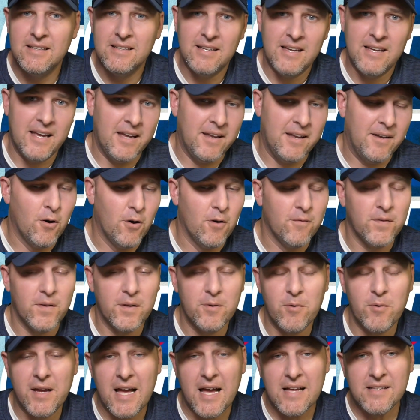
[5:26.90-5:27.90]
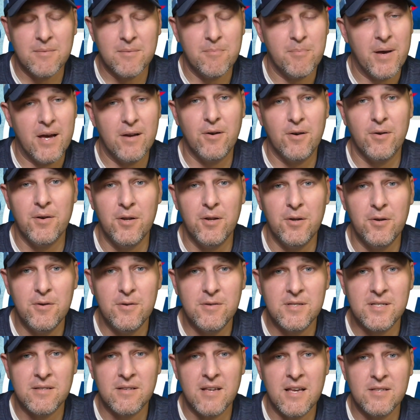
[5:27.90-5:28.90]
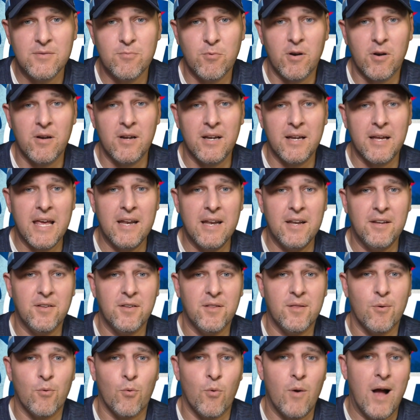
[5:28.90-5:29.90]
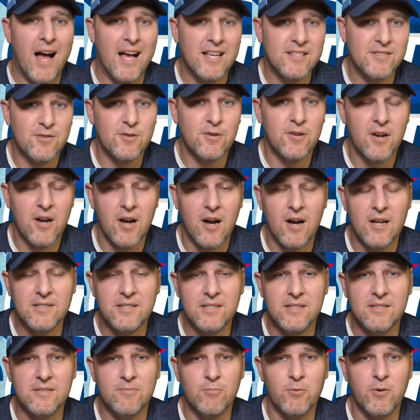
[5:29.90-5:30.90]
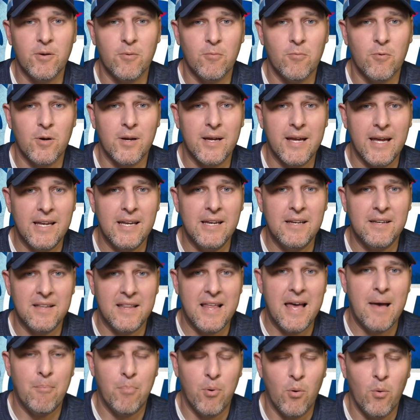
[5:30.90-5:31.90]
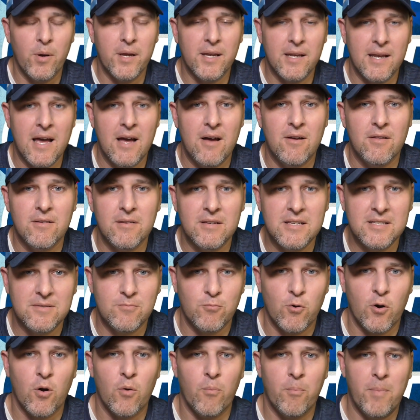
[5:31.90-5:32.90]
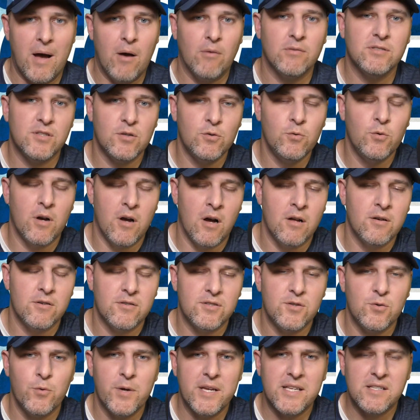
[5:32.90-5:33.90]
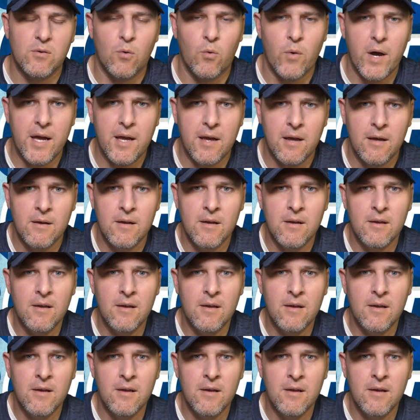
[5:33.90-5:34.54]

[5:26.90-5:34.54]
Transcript: And hopefully we got some better news as we're going to get into the roster cuts as we're getting to that point now as we're about under two weeks away.